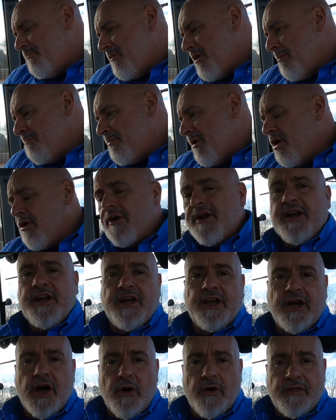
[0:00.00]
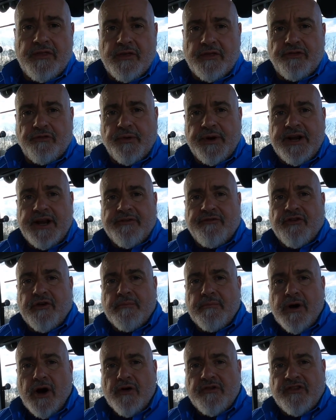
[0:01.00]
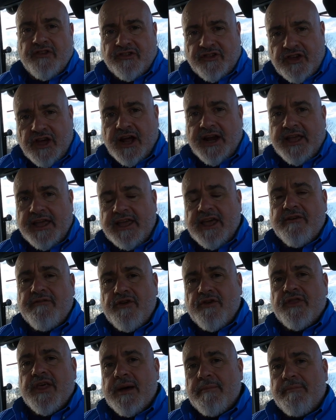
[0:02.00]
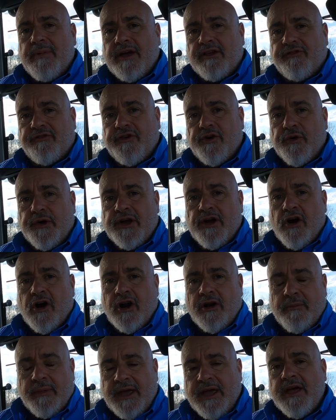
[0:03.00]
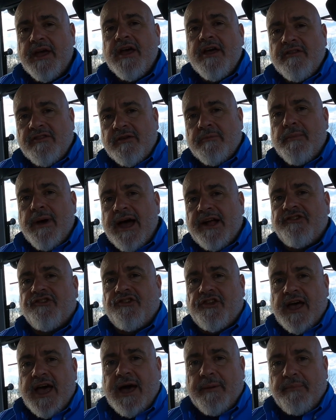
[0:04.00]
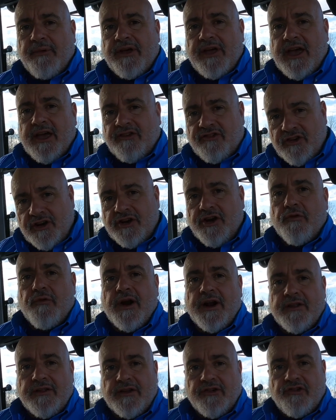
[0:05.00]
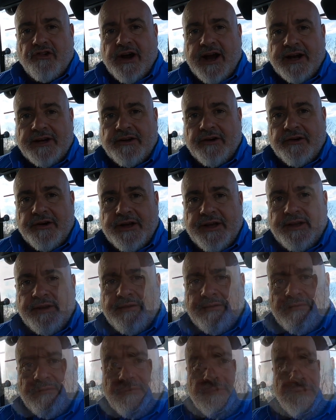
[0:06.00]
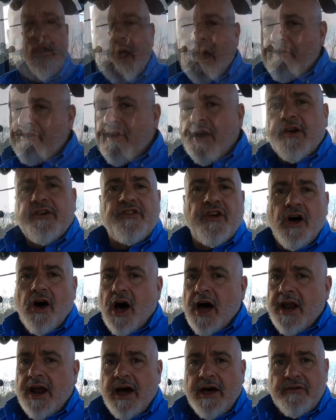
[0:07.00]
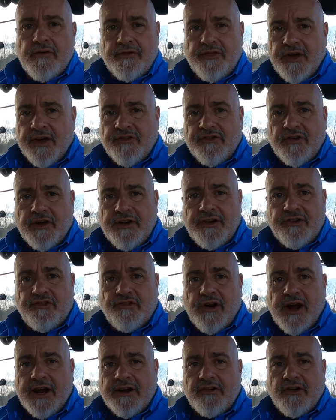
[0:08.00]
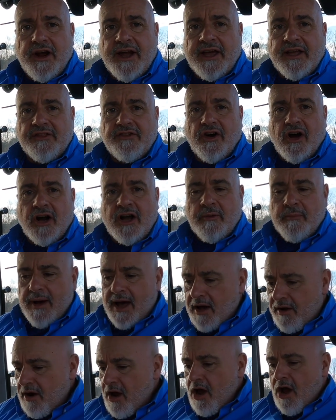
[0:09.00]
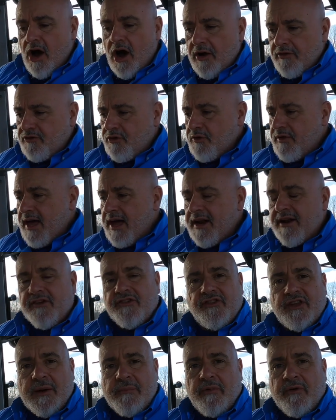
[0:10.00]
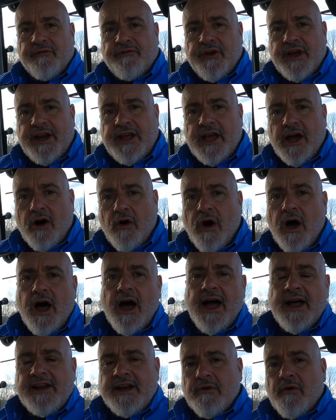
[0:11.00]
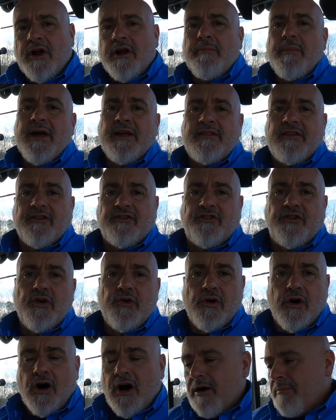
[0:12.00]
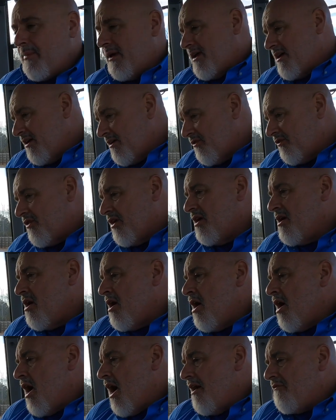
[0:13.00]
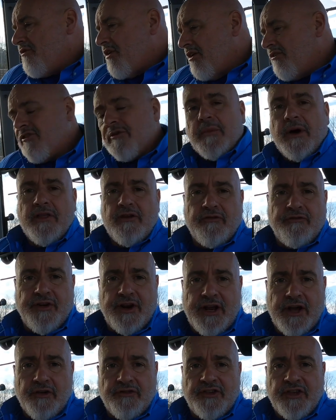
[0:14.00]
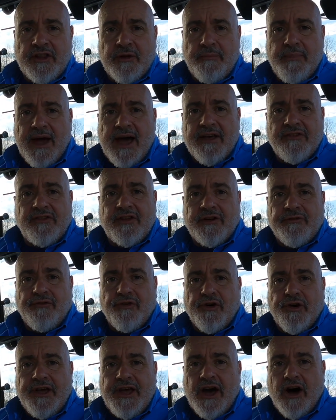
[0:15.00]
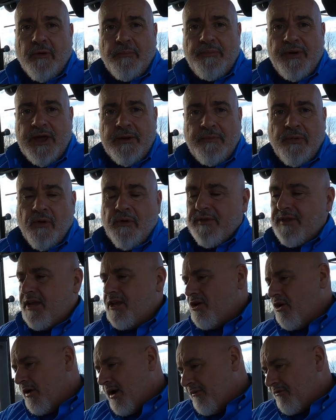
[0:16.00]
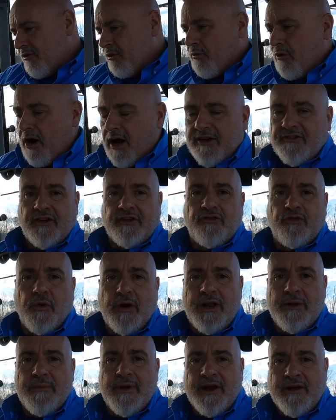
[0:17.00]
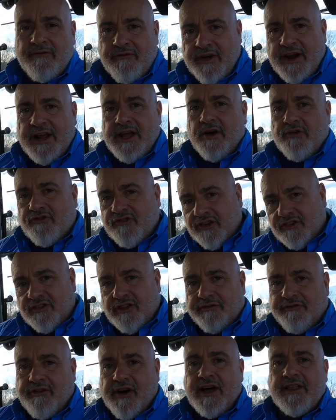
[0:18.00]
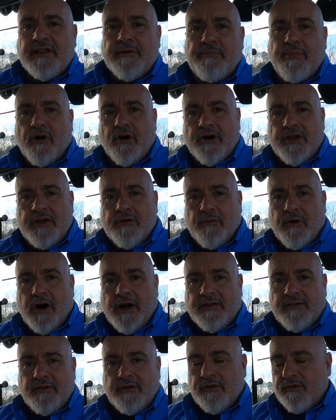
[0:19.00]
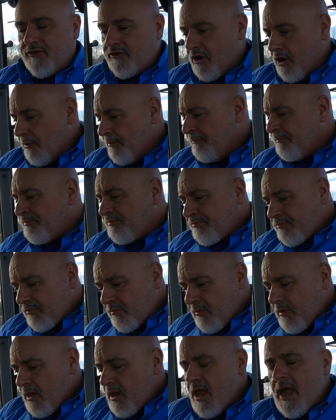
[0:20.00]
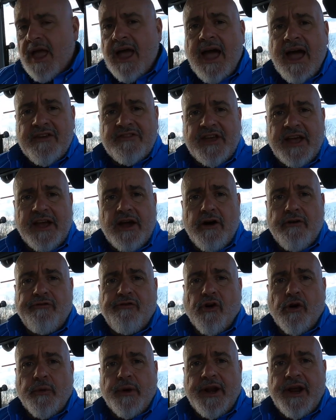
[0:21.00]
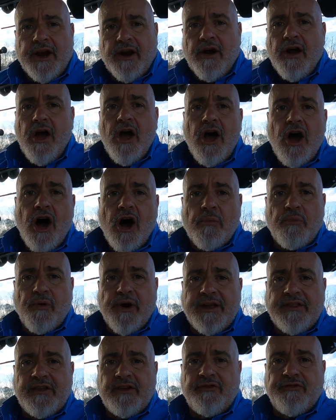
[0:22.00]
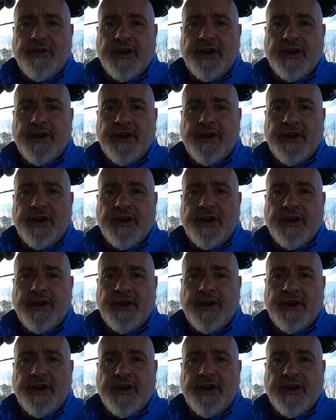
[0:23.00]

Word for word: ability to go to the three different modes is going to give you that best fuel economy to match the application you're running the tractor in. Now, there is a lot of other things on this tractor I can talk about. I'll do that in a separate video. I didn't want to make this too long because I've done some other videos in the past that have really helped people and you don't have to watch a 20 minute video just to find the part you want to. So as I go forward here, I'll break these